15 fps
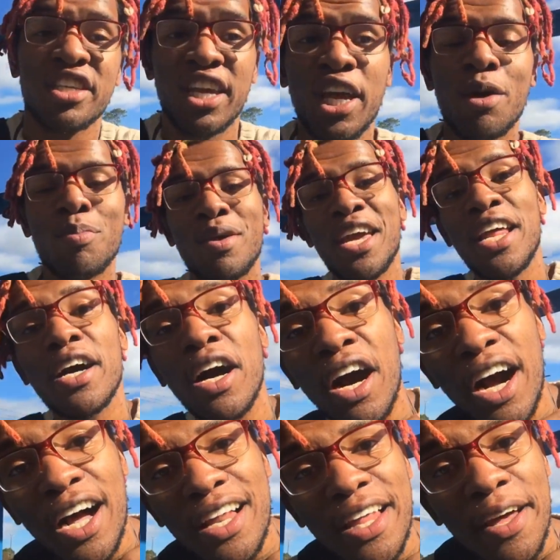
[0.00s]
Give me the
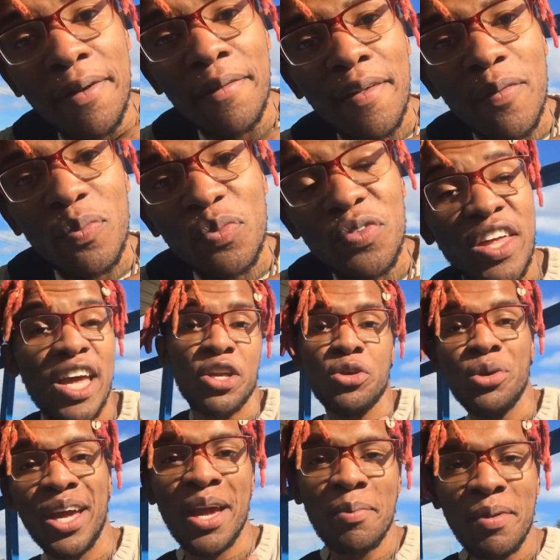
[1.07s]
ugly. Can you
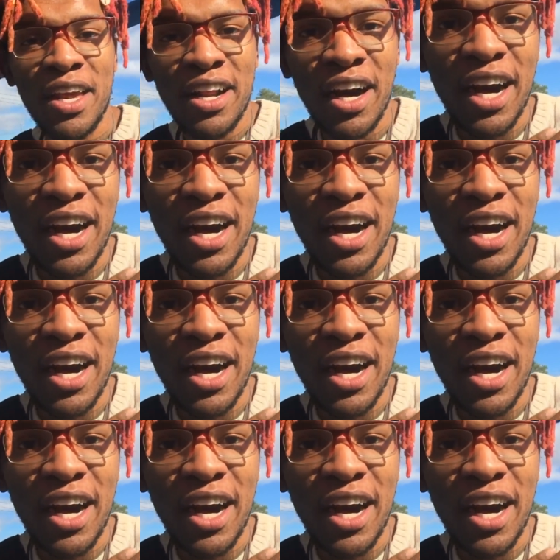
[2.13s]
give me the